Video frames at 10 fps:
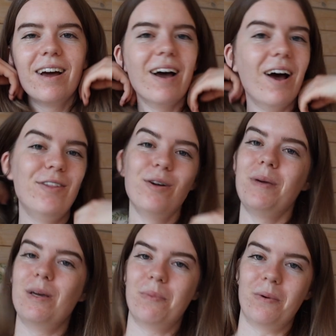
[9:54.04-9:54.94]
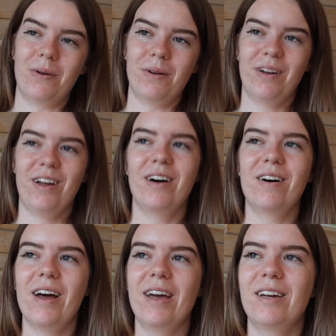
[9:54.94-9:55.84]
Other people
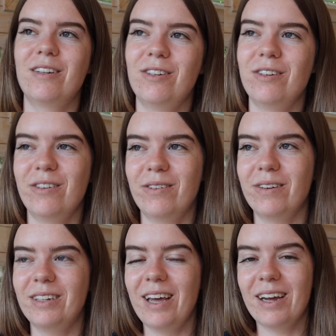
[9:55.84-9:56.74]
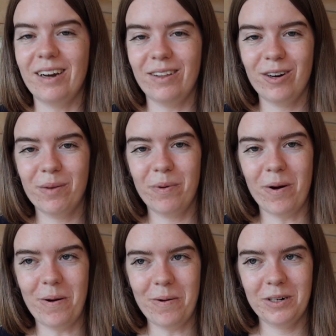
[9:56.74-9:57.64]
like to take another
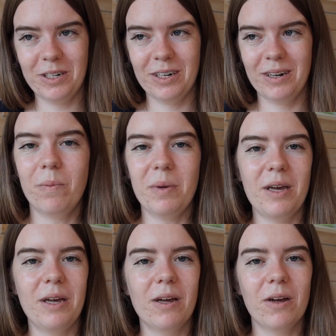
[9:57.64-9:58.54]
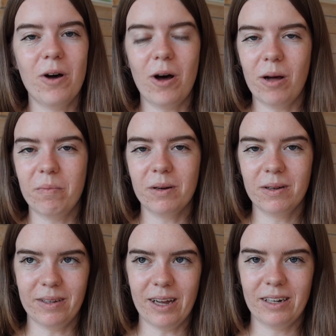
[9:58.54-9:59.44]
approach, being calm,
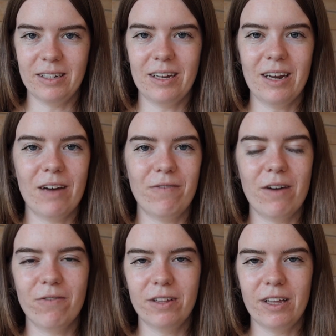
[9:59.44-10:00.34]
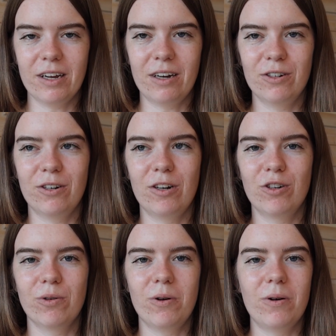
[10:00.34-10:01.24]
collected, have everything under
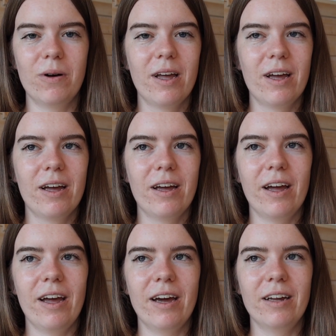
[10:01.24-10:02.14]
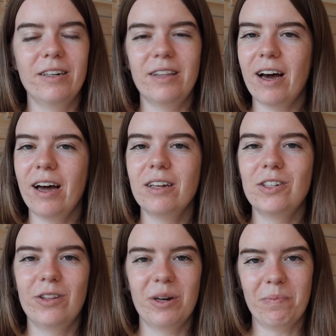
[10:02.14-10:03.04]
control, and that is
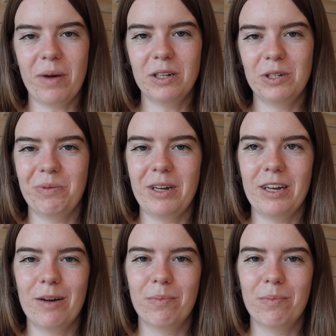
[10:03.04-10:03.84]
their best way of